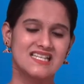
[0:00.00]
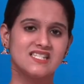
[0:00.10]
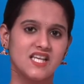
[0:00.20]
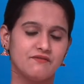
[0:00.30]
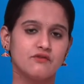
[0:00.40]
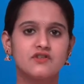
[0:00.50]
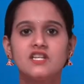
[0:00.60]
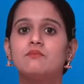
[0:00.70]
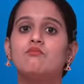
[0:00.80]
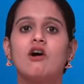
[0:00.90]
See, if you see
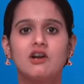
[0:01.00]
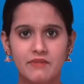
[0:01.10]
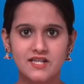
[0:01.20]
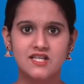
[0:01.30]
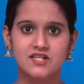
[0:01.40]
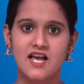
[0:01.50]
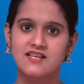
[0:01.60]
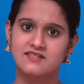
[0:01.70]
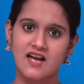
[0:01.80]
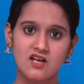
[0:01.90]
the monuments such
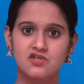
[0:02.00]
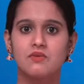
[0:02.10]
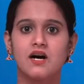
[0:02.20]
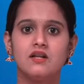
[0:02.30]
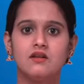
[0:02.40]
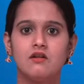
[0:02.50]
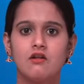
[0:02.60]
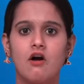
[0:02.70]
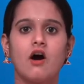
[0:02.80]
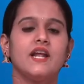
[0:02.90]
as Taj Mahal
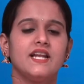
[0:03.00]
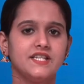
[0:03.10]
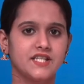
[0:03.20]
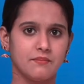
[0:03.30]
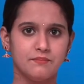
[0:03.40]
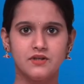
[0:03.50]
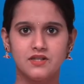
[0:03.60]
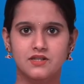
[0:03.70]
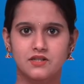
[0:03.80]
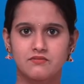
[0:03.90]
or any
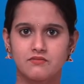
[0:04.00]
temples,